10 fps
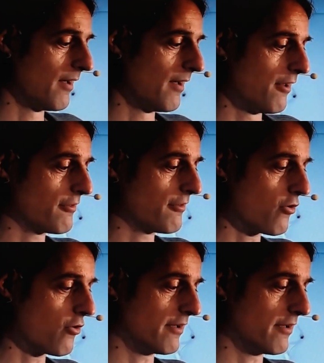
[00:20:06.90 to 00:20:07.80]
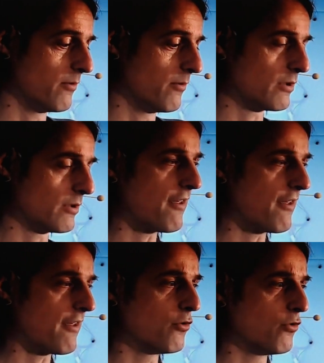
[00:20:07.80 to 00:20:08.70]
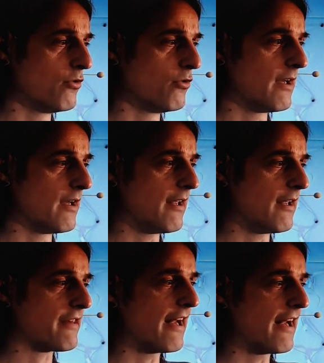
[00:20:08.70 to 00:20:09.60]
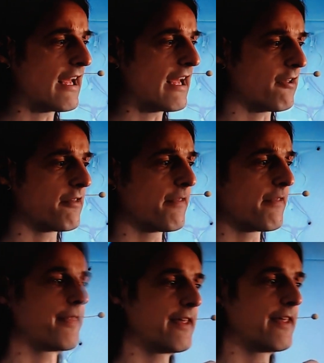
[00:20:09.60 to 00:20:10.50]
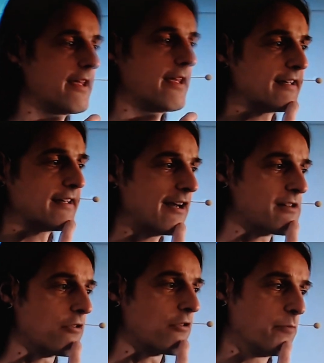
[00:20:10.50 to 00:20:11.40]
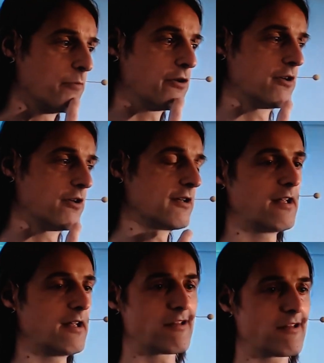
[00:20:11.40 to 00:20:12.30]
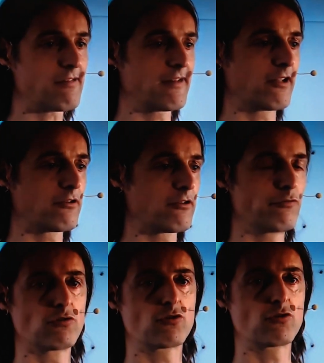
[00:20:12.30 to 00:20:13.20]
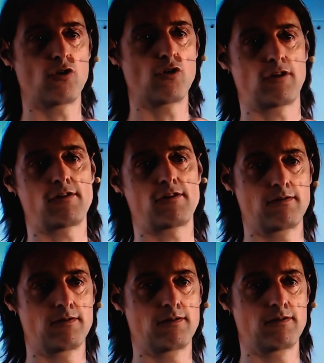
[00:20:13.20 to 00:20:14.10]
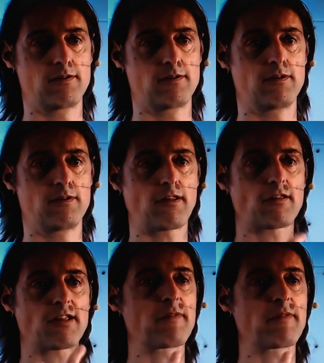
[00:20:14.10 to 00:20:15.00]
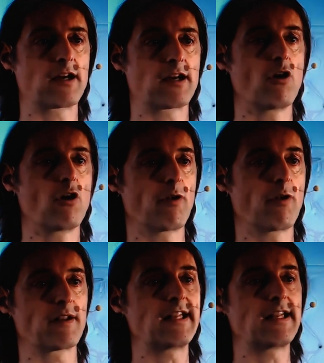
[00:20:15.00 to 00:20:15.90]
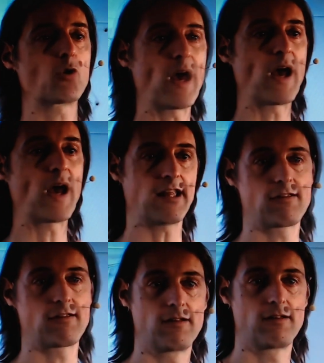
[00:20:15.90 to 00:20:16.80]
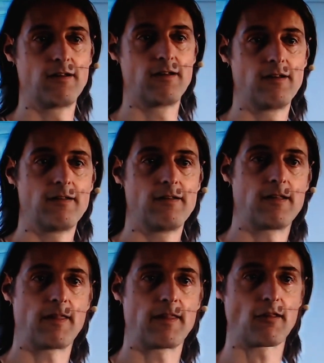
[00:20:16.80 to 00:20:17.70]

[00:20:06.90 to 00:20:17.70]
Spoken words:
Snowden. What does he do? He's telling us that the intelligence community is listening to phone calls. This is something I know from the 1920s, that this